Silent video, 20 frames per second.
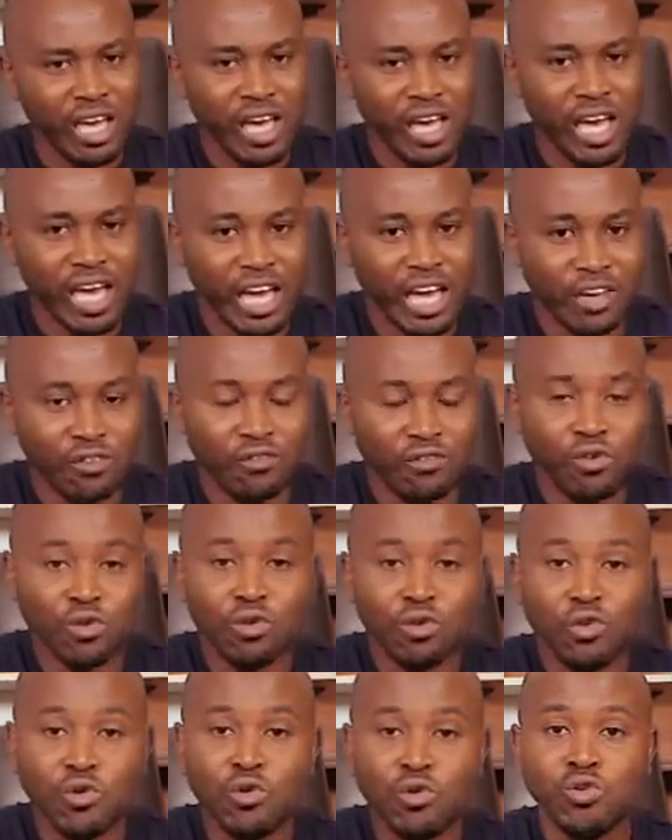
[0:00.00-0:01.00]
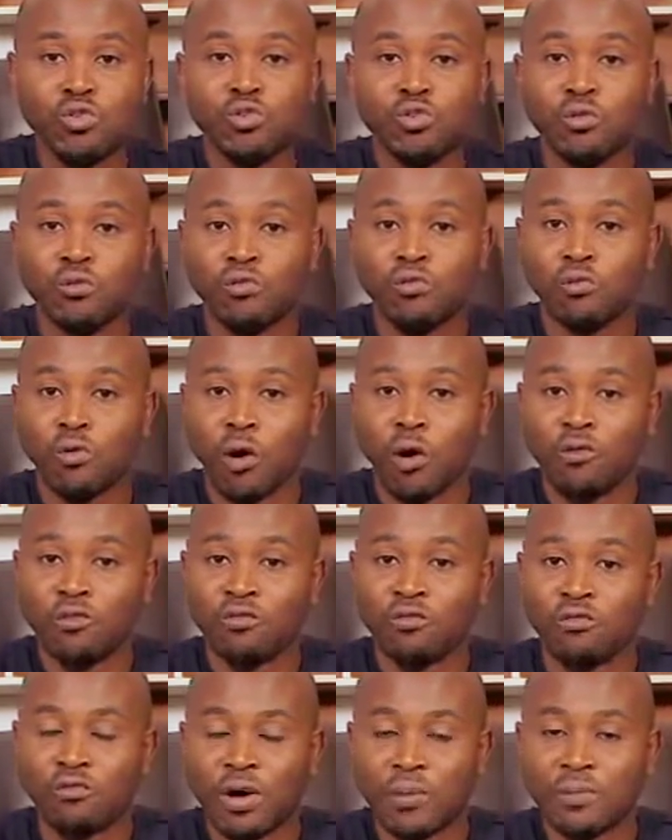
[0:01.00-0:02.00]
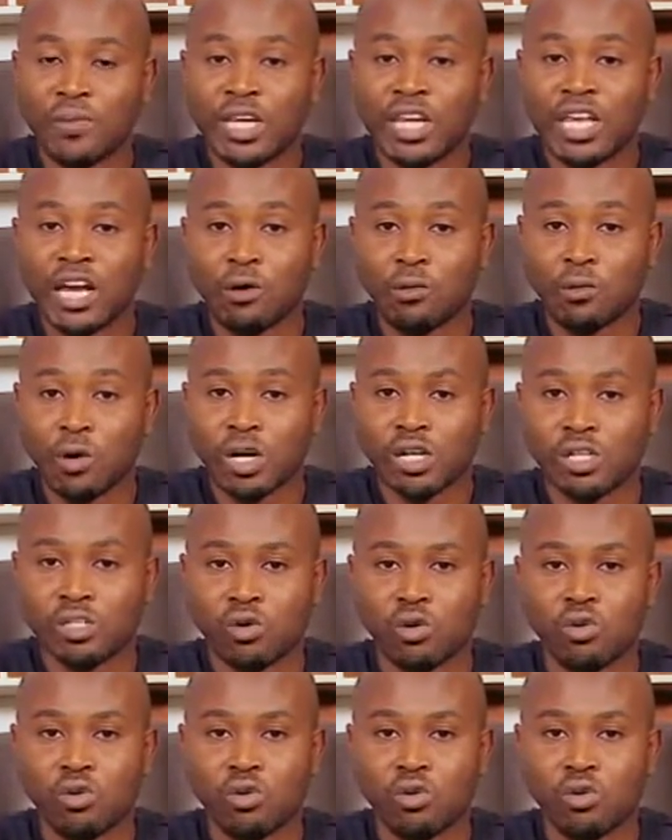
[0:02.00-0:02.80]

if you use unfamiliar words,